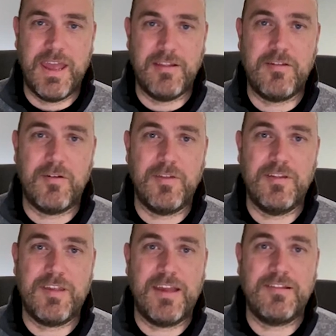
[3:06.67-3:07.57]
And so in
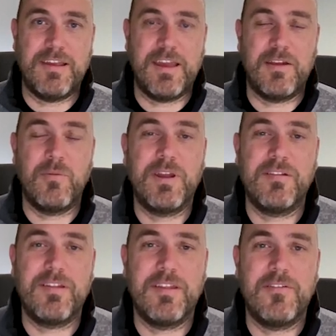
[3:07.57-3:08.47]
this case, again, we can
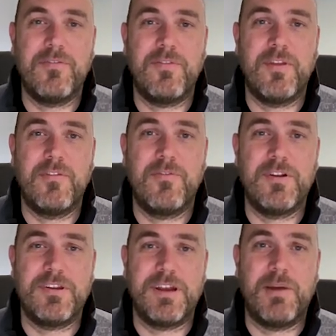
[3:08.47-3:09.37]
see the, the
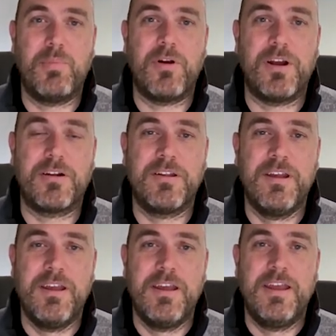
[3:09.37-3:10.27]
Frigidaire product
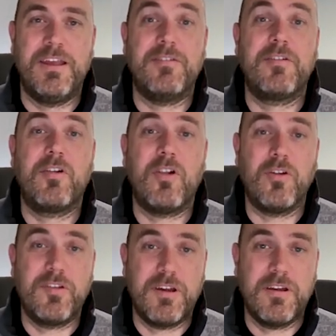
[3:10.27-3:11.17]
is
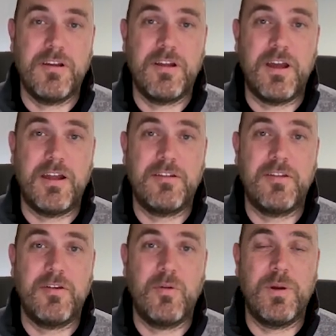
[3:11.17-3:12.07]
closer uh, to
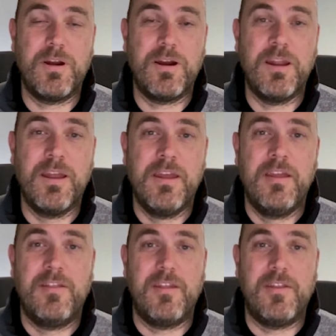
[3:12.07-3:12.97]
the query
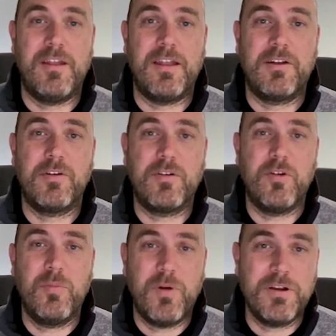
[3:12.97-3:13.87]
than the electric
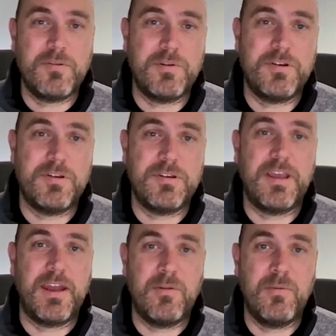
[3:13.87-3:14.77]
toothbrush, which is
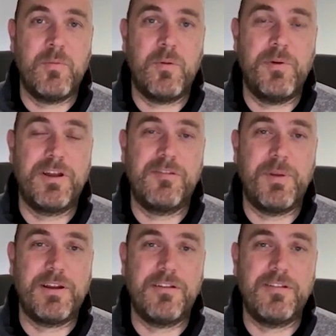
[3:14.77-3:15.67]
again what we'd
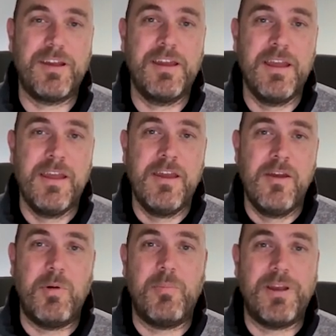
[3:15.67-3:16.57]
expect to see.
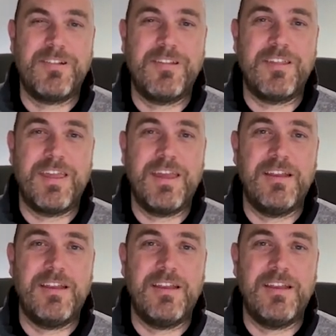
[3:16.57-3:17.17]
But basically, the key